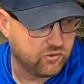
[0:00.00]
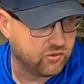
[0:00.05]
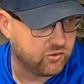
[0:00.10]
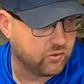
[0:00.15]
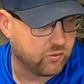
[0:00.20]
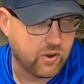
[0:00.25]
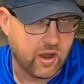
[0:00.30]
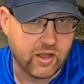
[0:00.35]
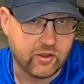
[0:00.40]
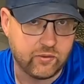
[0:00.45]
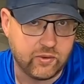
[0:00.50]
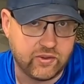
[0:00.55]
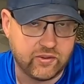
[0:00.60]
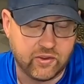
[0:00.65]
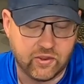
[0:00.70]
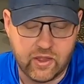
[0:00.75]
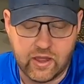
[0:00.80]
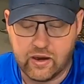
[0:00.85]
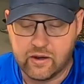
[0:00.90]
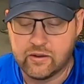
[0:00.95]
the rods we
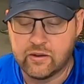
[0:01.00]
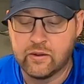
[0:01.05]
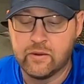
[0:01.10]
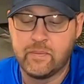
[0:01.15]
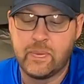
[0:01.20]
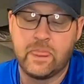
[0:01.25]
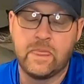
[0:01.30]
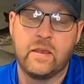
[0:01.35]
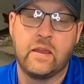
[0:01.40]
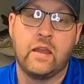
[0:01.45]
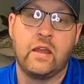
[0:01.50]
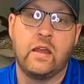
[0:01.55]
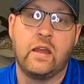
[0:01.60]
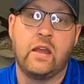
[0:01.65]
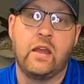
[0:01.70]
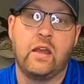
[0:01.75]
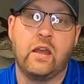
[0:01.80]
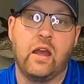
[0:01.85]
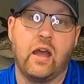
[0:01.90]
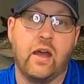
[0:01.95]
select.
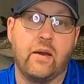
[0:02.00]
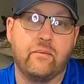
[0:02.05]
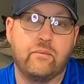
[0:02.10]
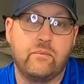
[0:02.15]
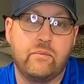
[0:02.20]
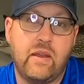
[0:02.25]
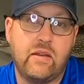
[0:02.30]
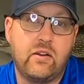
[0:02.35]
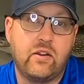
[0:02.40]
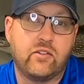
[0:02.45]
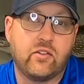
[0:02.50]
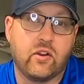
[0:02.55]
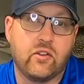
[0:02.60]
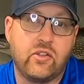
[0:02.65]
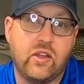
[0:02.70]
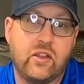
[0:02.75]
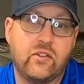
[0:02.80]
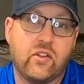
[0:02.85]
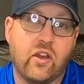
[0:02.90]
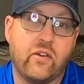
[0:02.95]
Maybe to start
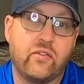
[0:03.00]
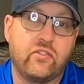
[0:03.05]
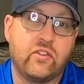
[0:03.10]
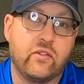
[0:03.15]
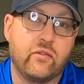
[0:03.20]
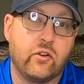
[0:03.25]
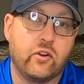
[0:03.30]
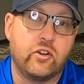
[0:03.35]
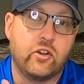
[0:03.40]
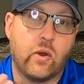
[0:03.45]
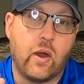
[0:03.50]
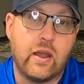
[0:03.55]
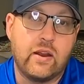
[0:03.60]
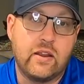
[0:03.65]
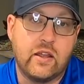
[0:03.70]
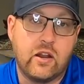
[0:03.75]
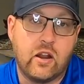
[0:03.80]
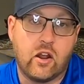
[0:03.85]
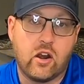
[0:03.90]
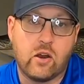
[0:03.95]
things off similar to how I
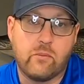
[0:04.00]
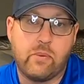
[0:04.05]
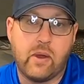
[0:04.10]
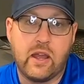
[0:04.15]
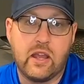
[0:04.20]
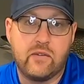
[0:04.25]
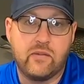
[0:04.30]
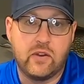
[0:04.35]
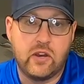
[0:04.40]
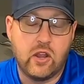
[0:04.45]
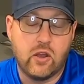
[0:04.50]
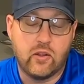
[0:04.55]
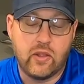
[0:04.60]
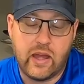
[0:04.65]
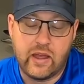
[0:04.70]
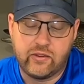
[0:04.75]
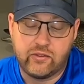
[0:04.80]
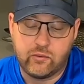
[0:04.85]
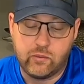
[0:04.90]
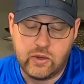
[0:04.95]
did on our pike video
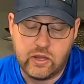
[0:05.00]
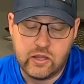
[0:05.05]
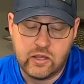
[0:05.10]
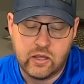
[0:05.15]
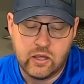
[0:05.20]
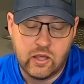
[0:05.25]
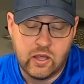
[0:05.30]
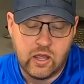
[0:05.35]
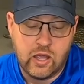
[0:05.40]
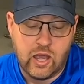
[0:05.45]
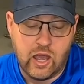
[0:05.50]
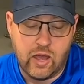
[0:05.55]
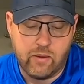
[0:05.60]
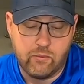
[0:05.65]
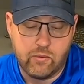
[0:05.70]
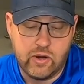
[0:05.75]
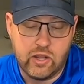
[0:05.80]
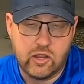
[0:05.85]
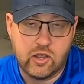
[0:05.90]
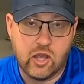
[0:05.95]
last week,
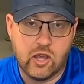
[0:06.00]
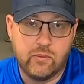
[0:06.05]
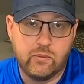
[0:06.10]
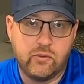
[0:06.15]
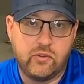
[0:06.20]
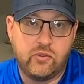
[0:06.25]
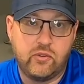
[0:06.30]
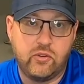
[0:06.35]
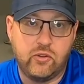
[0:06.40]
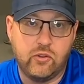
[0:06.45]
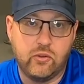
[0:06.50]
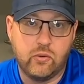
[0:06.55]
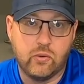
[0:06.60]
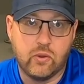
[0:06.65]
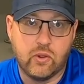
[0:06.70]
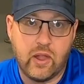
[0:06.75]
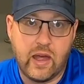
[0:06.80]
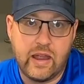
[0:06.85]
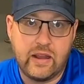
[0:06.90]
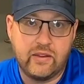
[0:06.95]
when it comes to
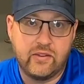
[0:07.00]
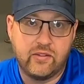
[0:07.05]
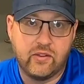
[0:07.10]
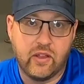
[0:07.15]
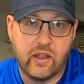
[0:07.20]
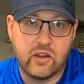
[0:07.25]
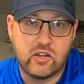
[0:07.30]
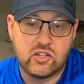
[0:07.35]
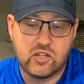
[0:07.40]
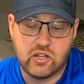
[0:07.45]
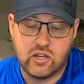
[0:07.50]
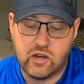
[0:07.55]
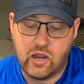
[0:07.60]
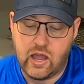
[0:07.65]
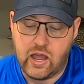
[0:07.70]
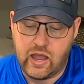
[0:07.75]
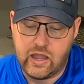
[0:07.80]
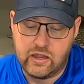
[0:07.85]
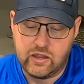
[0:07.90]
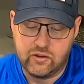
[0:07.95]
line selection,
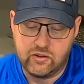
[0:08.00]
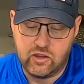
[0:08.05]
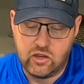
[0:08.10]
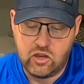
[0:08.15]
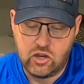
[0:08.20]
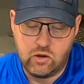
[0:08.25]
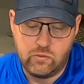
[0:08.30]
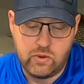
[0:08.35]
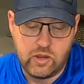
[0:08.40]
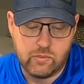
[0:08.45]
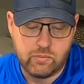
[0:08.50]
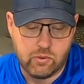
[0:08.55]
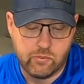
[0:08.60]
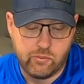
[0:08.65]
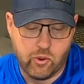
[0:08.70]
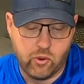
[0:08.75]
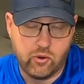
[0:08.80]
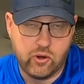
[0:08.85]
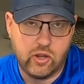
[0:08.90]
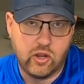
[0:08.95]
I continue to be a
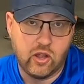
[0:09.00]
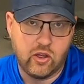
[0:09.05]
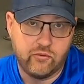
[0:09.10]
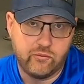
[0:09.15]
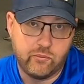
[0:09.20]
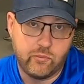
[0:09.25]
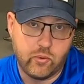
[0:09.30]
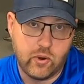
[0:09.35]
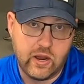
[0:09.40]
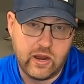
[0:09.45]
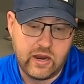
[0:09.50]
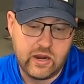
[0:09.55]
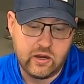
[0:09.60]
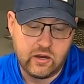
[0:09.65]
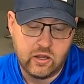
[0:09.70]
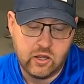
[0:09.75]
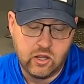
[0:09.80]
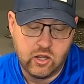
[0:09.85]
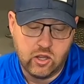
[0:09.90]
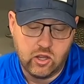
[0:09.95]
proponent of braid
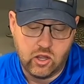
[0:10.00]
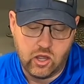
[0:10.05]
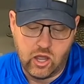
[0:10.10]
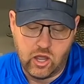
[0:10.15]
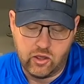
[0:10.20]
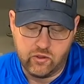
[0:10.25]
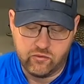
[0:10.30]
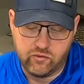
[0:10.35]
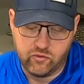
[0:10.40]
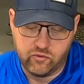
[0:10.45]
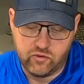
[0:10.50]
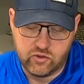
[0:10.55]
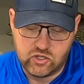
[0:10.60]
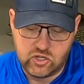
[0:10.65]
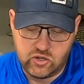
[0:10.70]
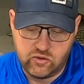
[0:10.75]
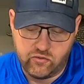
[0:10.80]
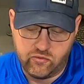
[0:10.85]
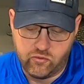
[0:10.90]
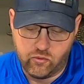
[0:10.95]
for
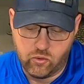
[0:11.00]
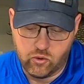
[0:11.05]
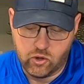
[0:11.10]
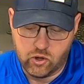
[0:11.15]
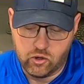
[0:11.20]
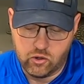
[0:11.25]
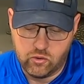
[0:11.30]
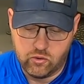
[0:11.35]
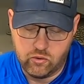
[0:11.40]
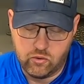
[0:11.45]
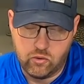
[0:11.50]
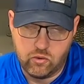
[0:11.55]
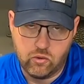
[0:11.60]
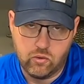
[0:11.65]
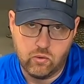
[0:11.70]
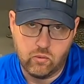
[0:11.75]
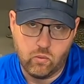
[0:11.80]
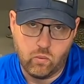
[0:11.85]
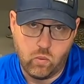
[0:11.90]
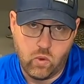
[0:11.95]
fishing for
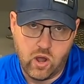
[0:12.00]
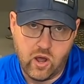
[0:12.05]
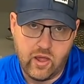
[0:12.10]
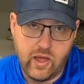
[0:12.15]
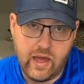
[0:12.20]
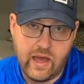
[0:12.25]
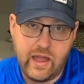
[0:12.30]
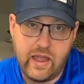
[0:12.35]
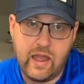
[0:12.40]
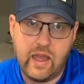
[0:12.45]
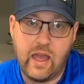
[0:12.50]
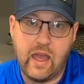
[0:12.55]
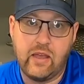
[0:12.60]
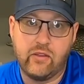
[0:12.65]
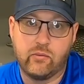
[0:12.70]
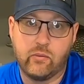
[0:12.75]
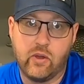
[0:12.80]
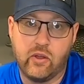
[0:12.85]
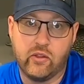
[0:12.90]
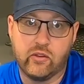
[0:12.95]
walleye as
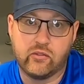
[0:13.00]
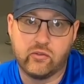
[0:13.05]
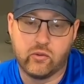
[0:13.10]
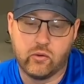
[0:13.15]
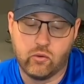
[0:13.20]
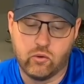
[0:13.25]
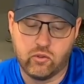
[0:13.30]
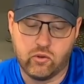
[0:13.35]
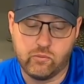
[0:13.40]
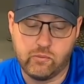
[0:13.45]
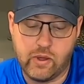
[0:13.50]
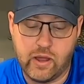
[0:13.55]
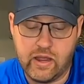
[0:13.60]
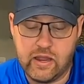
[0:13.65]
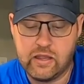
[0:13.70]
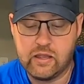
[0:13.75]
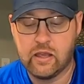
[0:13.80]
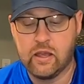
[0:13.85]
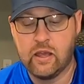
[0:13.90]
well as for northern pike.